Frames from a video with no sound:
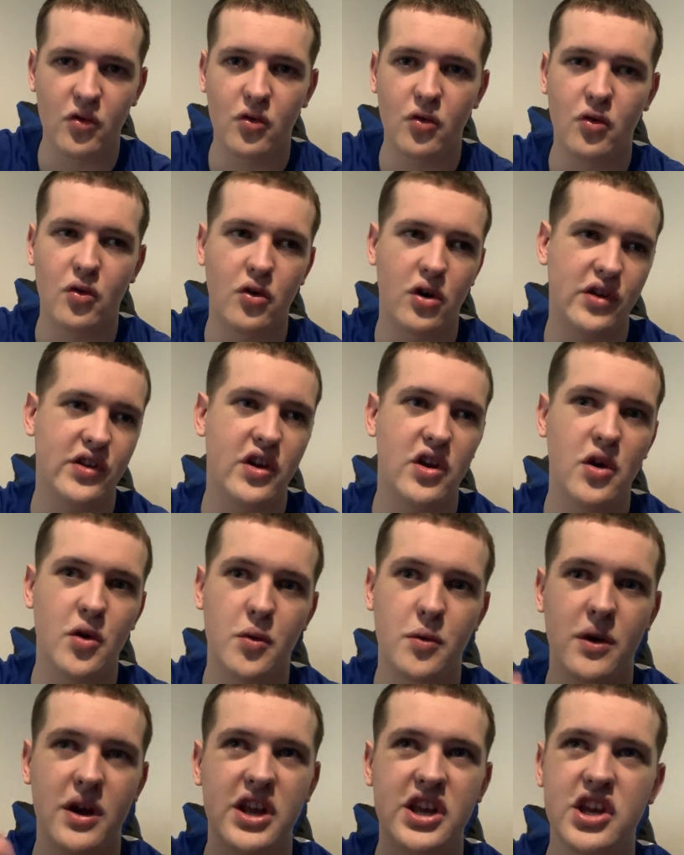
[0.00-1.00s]
or, I don't
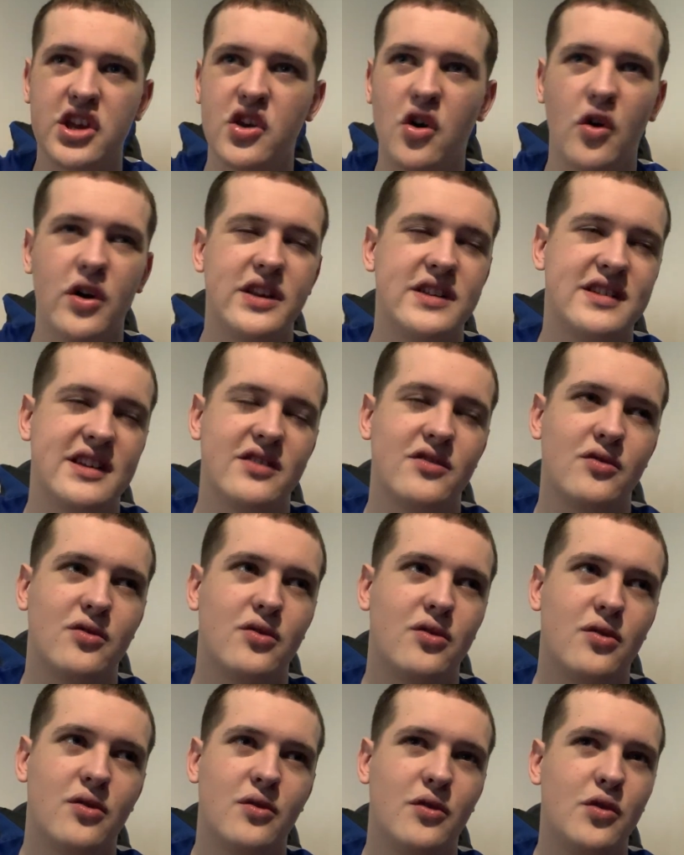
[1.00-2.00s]
know, a United
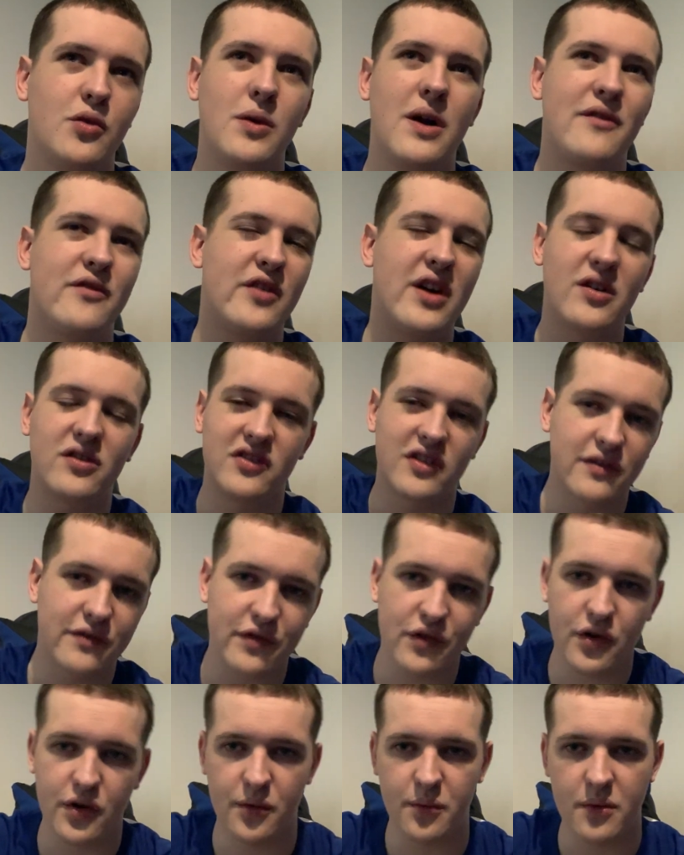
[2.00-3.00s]
or whoever else is
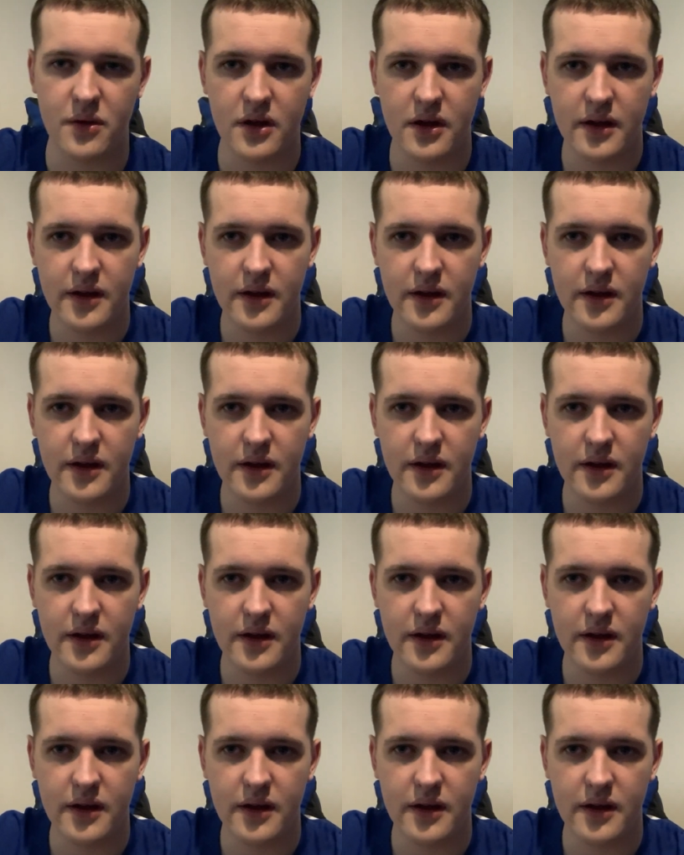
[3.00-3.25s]
through.